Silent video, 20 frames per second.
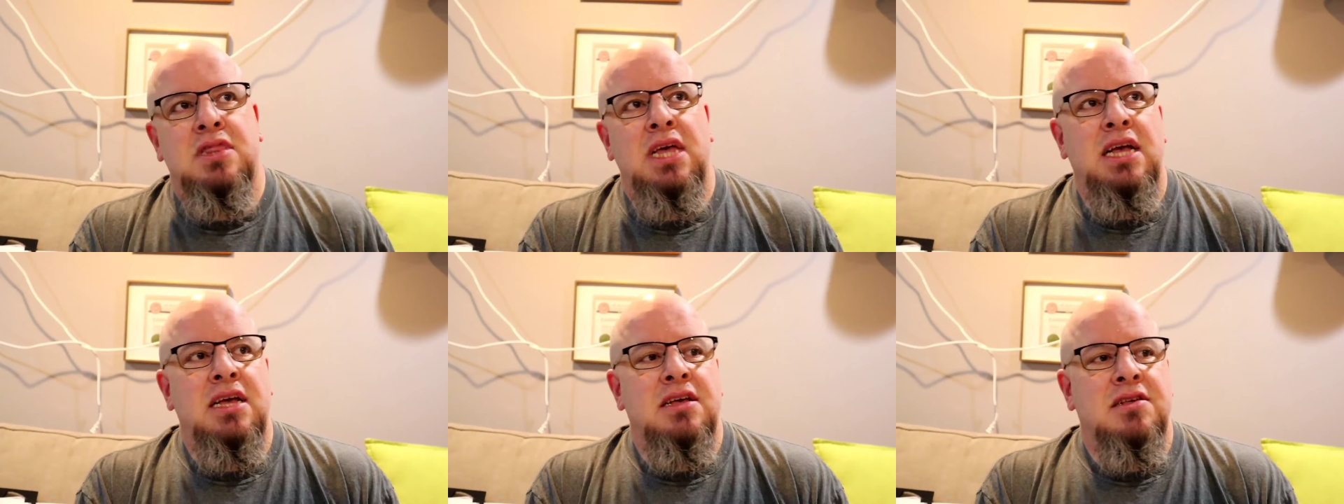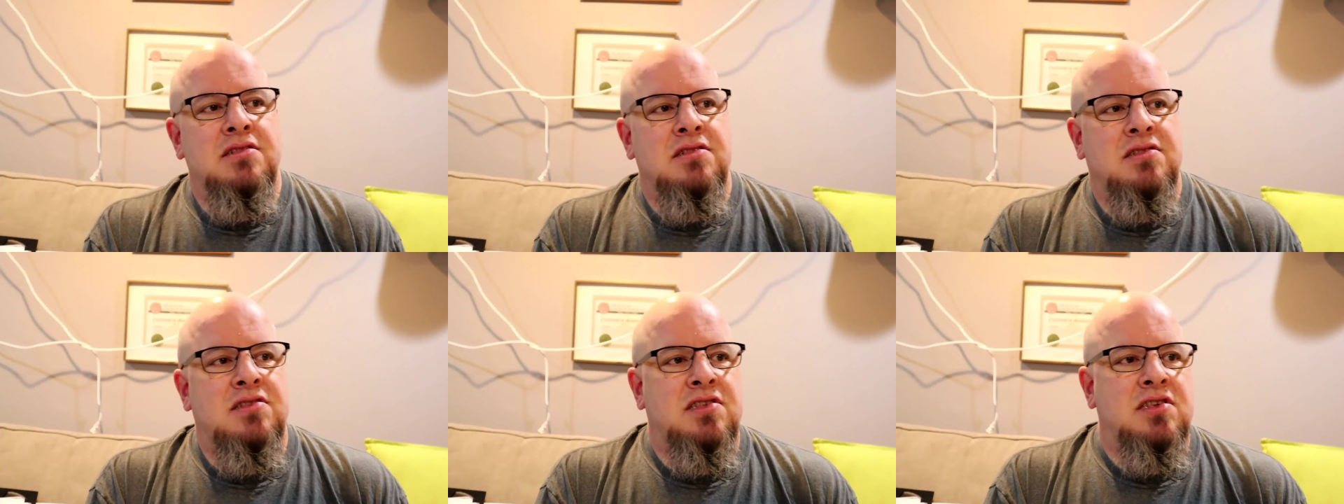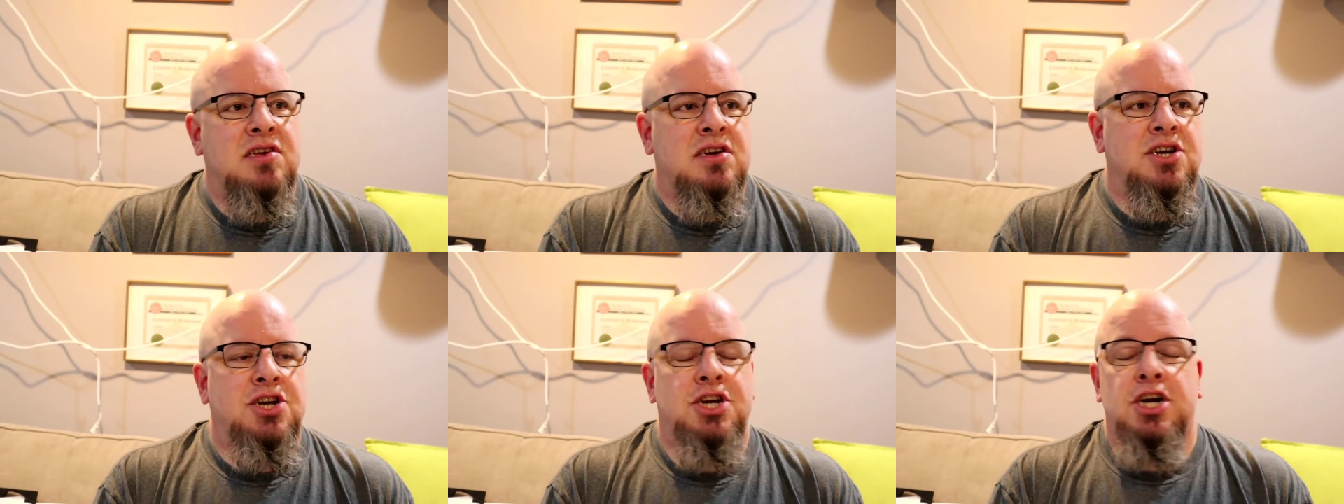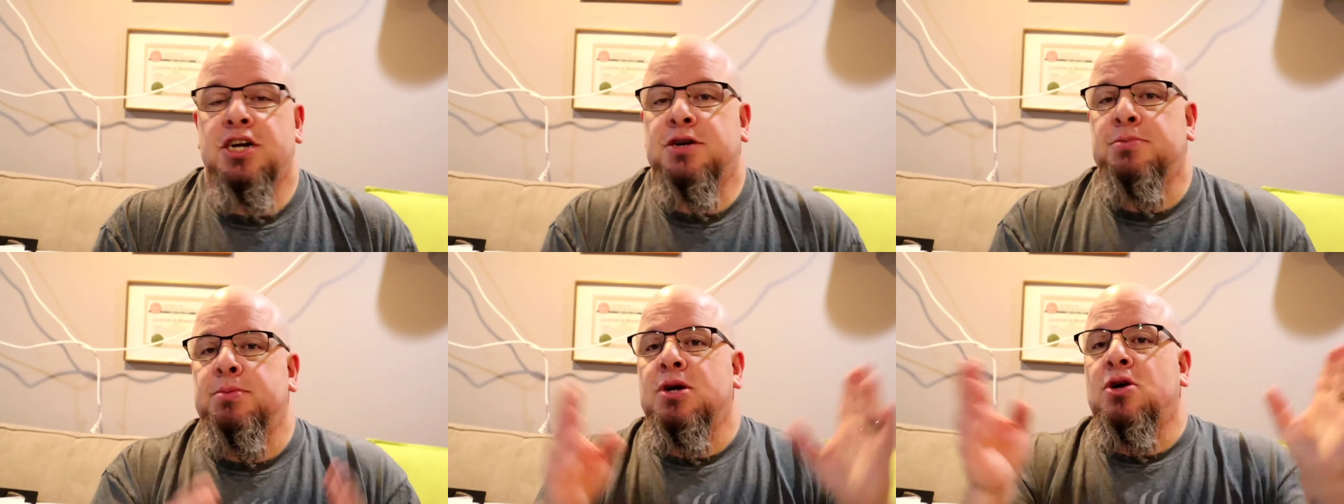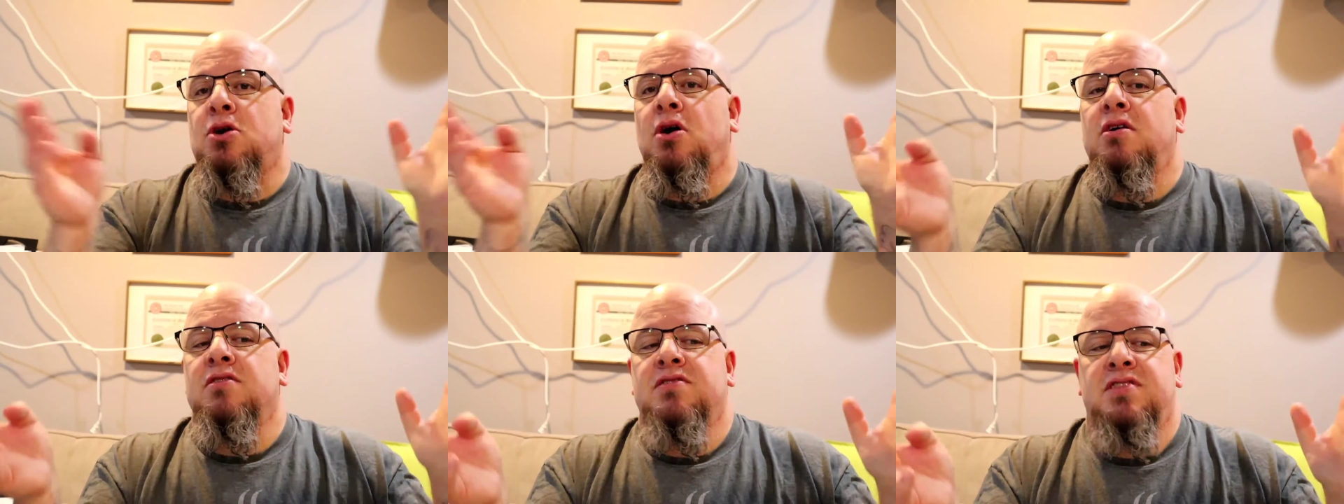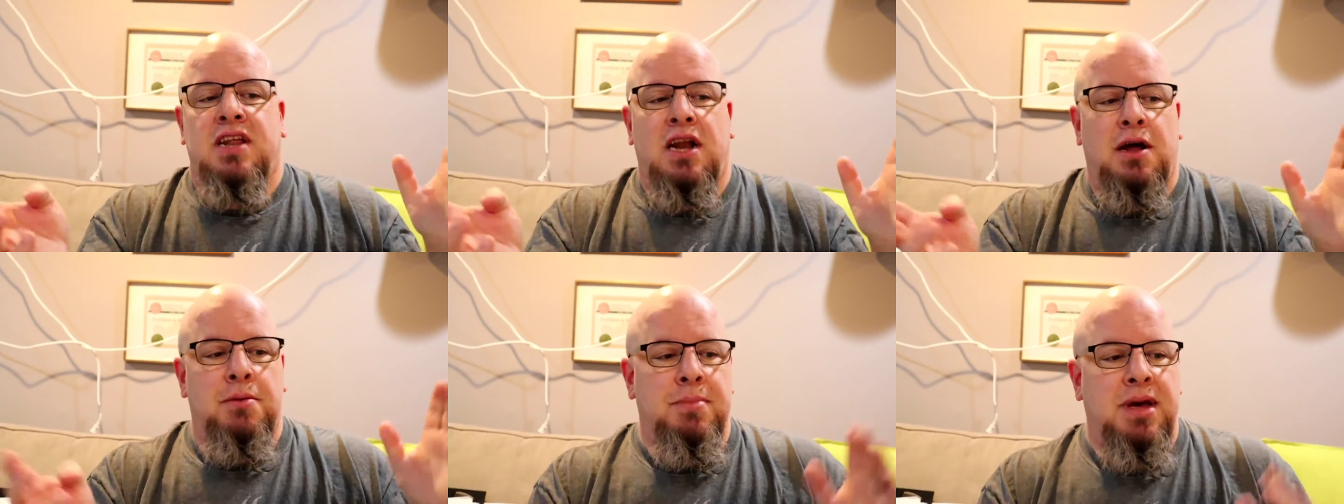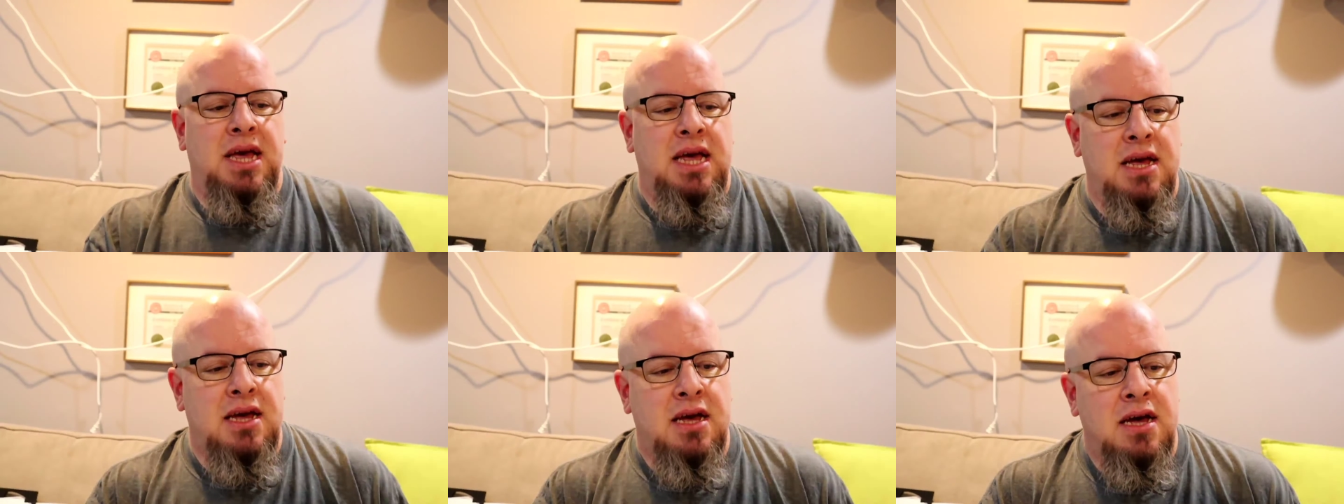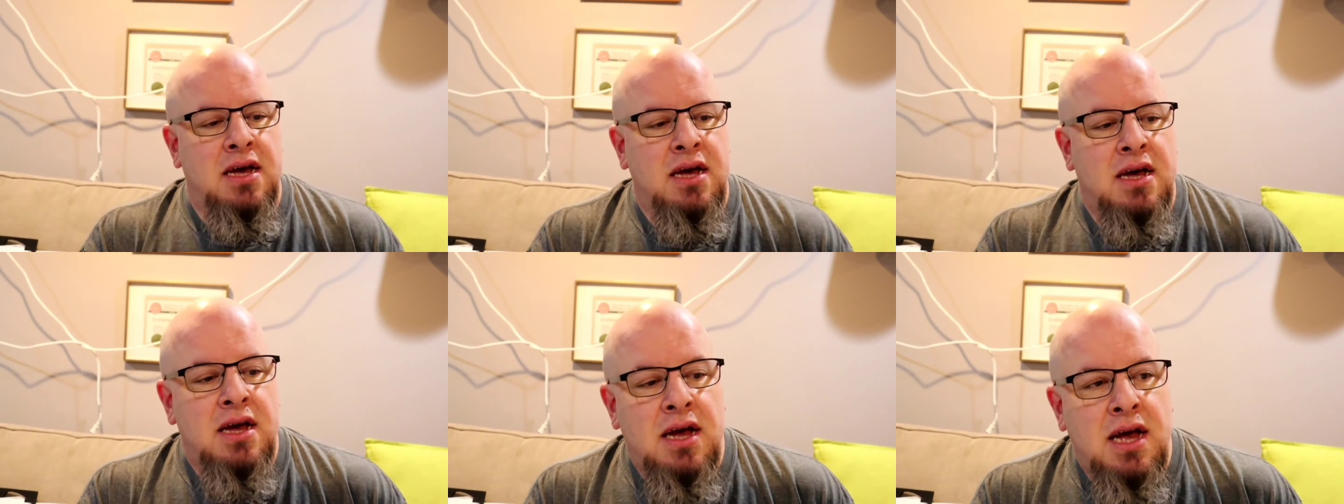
things, judgment calls that I'll make